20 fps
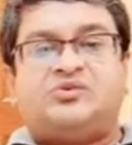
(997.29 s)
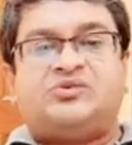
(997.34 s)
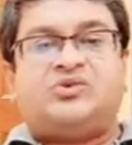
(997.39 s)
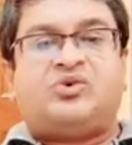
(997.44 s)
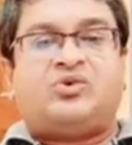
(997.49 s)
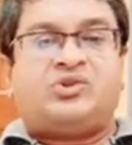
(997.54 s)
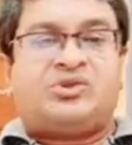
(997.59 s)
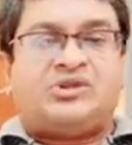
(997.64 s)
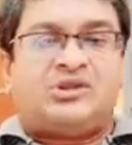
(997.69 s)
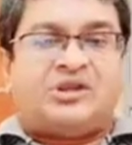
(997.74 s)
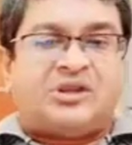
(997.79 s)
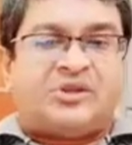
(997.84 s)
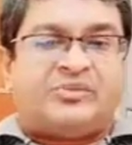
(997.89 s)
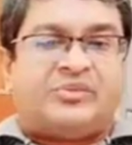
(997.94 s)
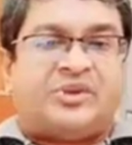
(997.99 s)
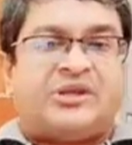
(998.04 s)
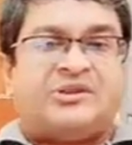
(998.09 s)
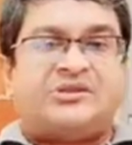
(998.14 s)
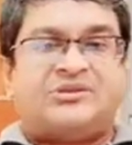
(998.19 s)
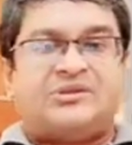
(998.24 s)
with ordinary
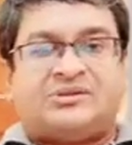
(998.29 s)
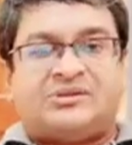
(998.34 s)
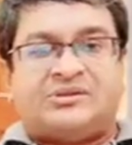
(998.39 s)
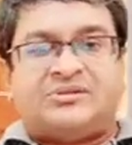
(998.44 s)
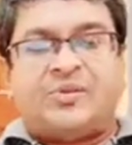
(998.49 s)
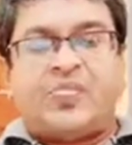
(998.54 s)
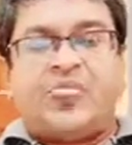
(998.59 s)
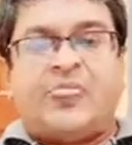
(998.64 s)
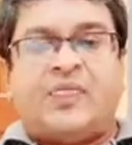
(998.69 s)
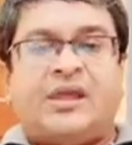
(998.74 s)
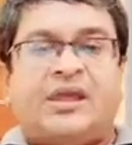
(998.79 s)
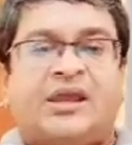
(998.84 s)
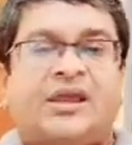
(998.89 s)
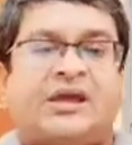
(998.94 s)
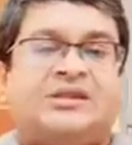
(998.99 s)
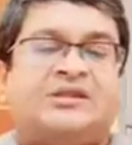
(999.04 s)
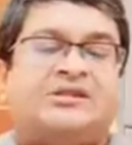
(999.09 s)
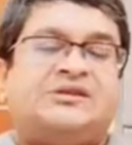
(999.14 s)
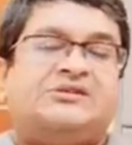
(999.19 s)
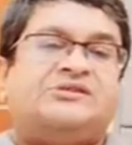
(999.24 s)
matter,
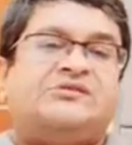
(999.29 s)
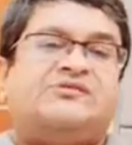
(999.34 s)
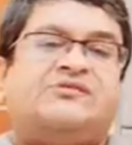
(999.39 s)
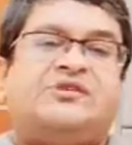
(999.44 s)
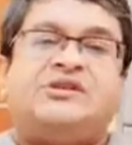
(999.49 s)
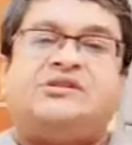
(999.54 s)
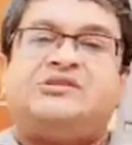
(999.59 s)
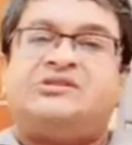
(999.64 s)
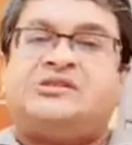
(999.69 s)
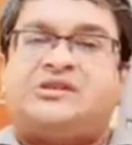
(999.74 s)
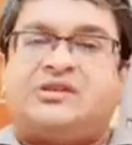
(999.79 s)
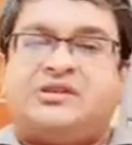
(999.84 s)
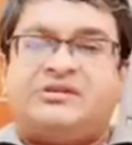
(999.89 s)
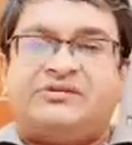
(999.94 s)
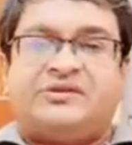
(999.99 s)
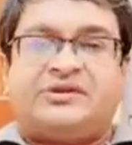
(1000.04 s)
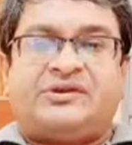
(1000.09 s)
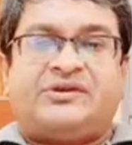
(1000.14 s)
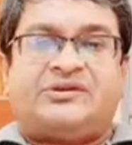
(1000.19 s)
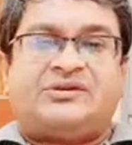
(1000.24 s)
and this is very
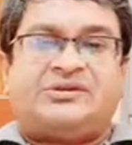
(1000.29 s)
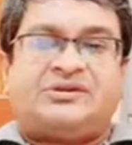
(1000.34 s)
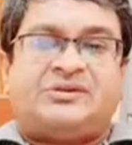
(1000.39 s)
significant.